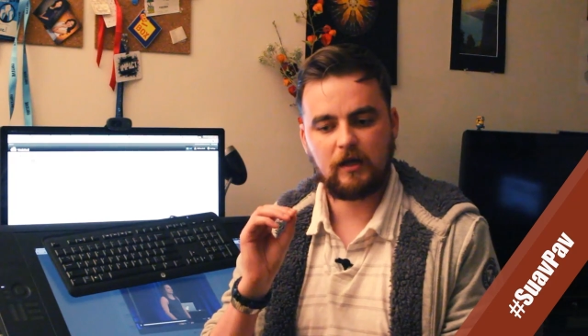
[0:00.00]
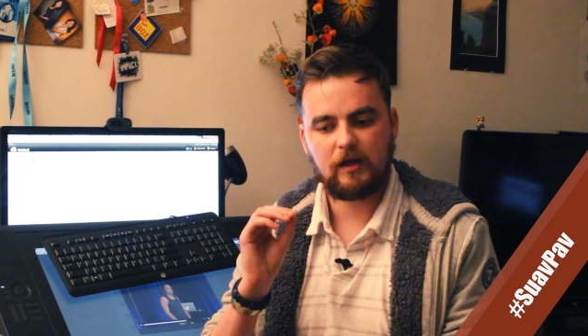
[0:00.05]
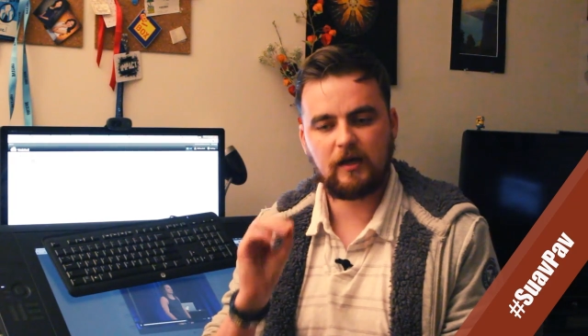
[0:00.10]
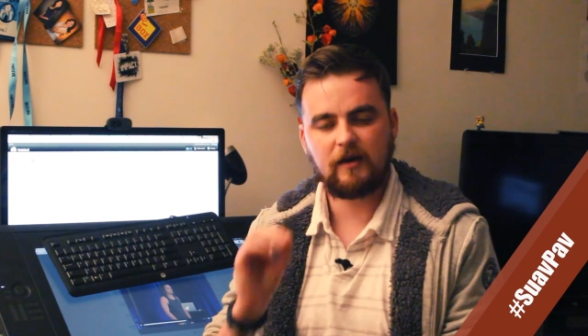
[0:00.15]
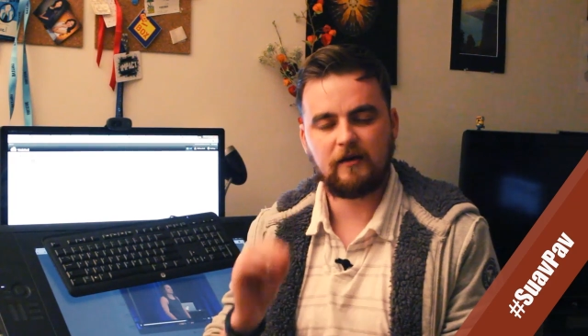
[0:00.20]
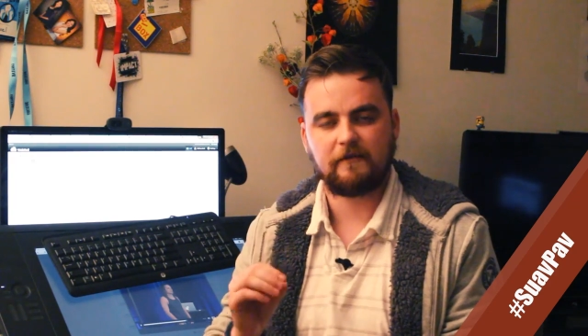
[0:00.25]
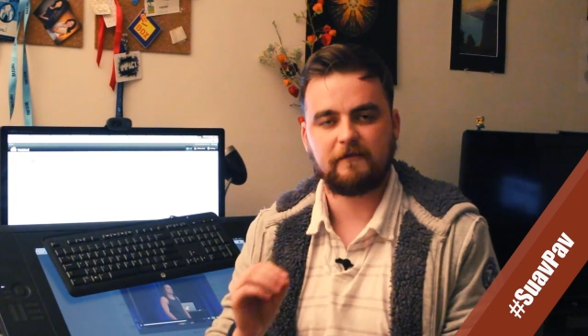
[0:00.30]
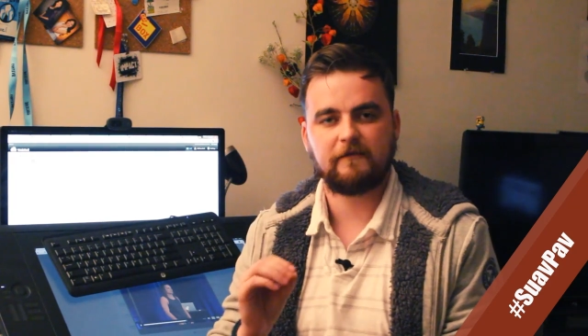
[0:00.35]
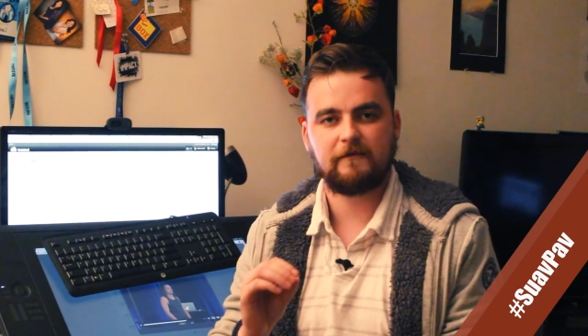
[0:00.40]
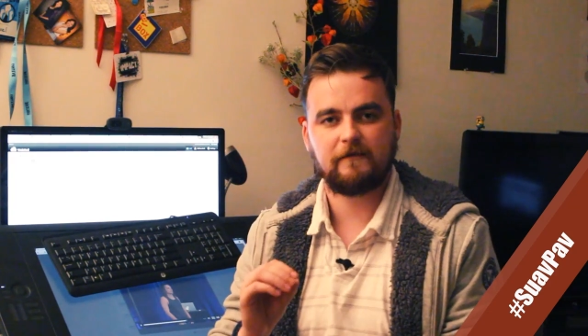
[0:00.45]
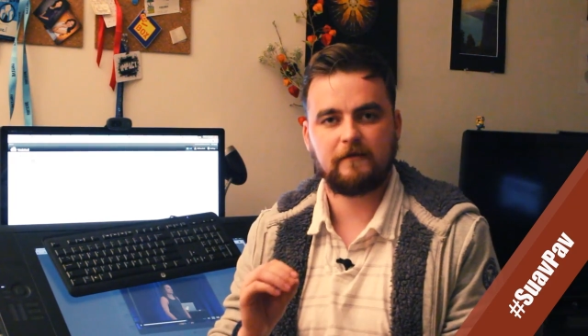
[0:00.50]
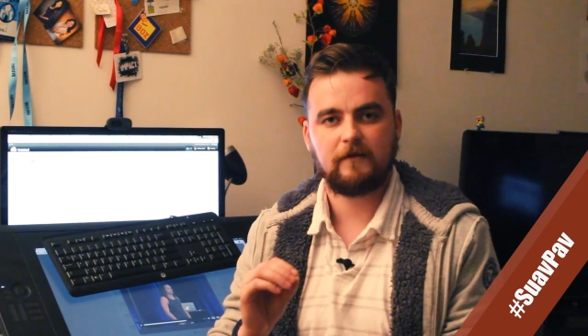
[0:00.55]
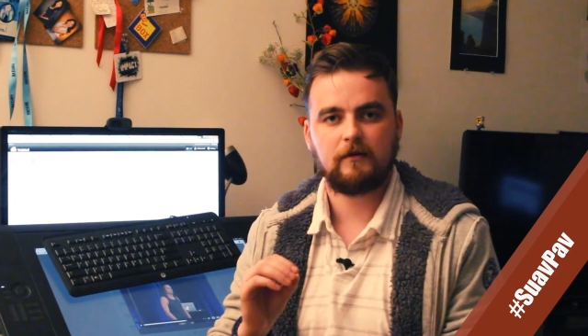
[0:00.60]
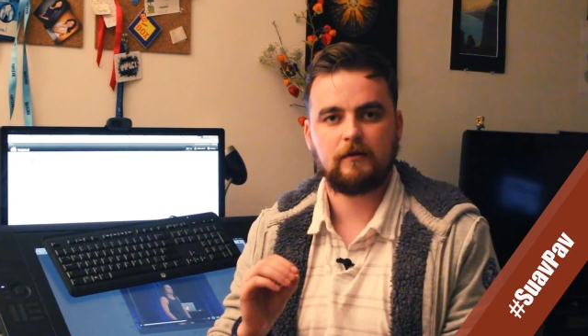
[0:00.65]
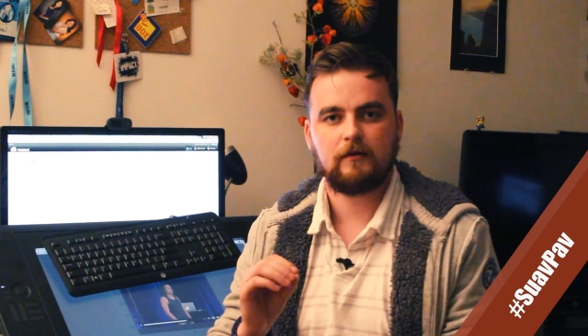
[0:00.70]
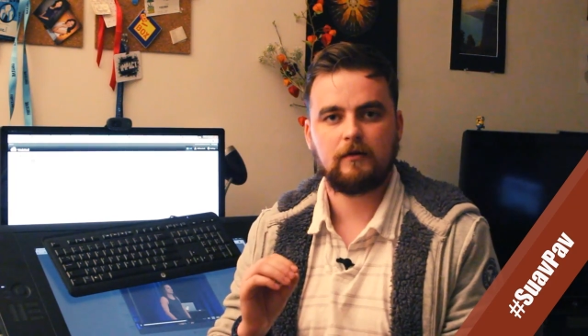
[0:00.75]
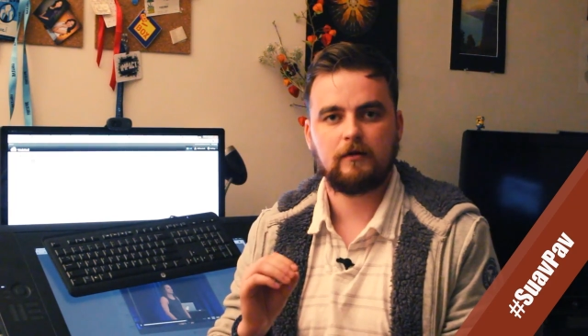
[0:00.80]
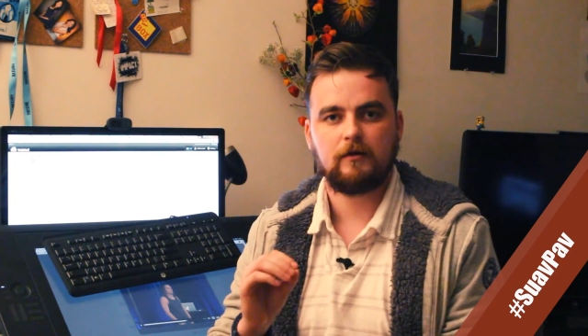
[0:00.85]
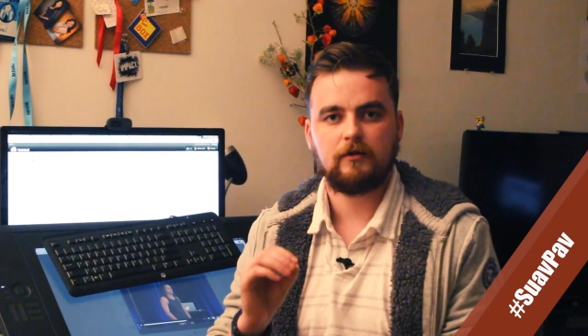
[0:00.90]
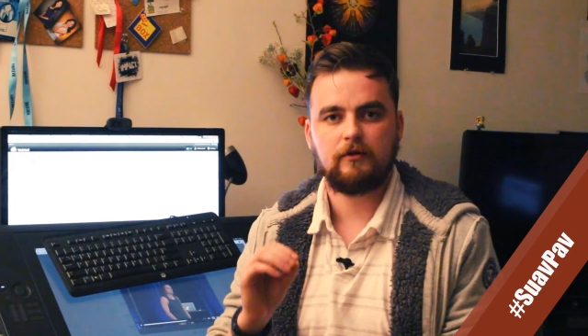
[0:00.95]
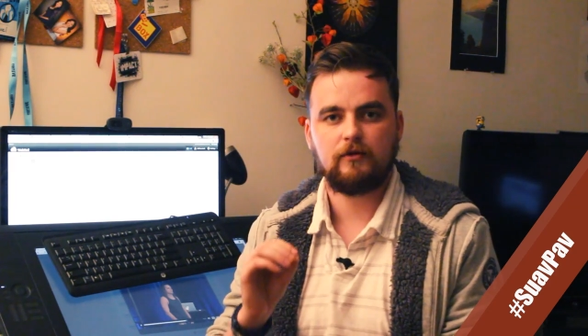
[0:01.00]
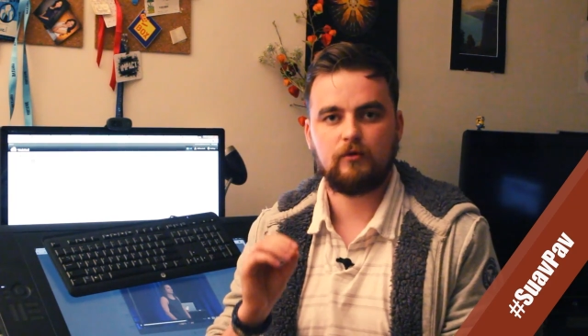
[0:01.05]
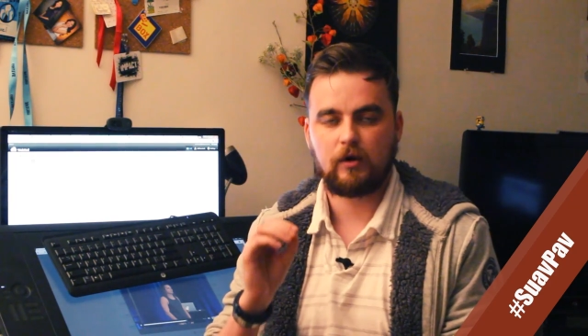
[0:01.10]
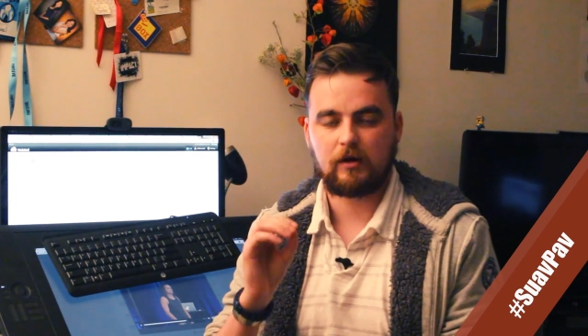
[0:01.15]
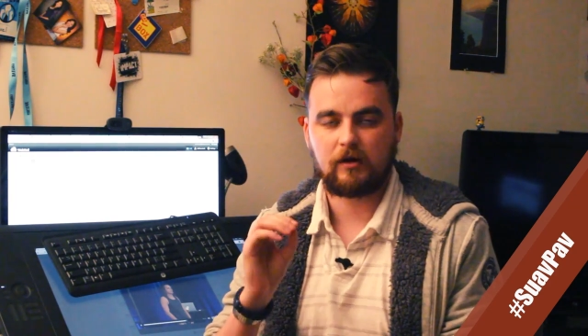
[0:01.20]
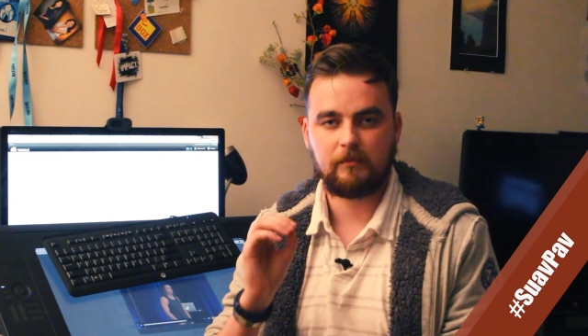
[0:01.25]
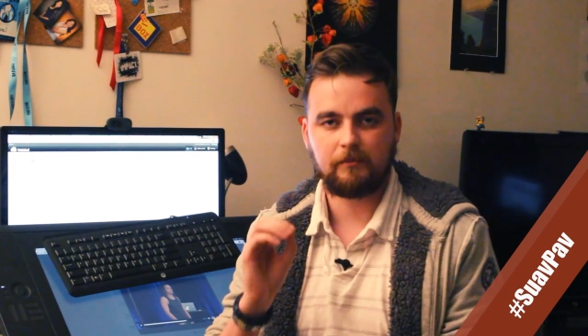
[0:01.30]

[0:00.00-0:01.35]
if you are